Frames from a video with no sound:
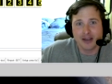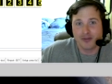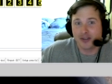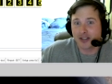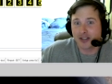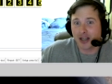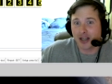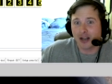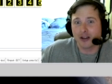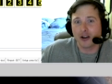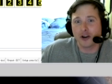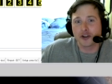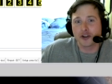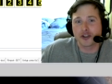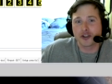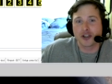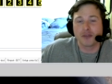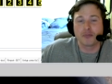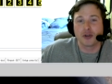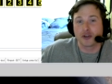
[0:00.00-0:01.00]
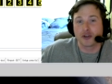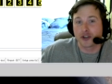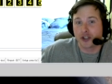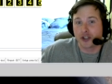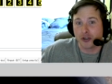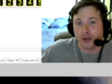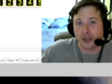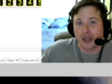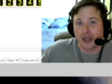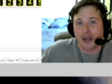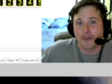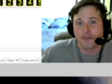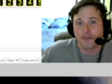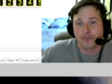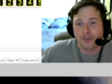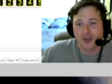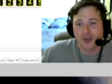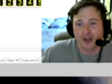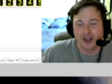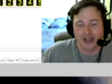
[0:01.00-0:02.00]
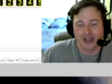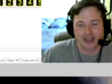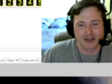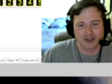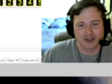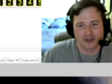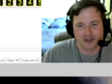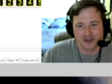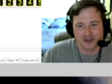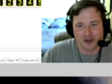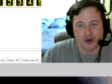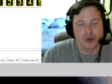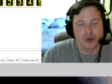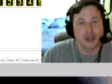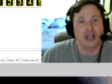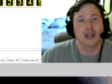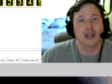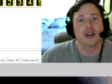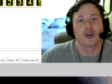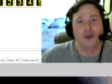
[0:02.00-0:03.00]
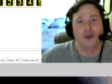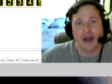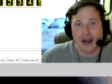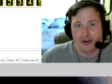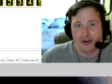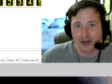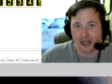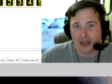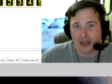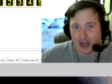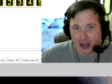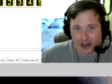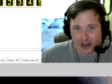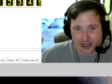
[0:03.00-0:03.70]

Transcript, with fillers: if he's got a large ship, you're shooting it. Like, there's no getting around it.